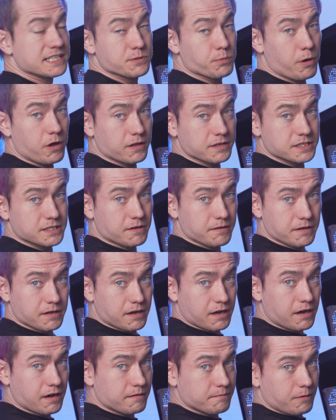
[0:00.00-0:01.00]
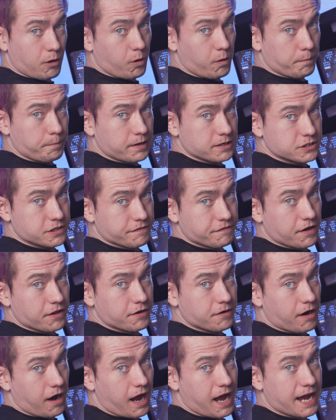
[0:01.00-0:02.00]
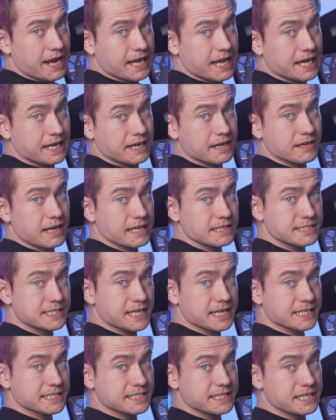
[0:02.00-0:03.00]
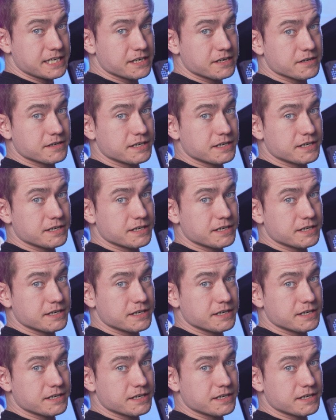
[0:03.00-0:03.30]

as well as a whole bunch of other high-end NZXT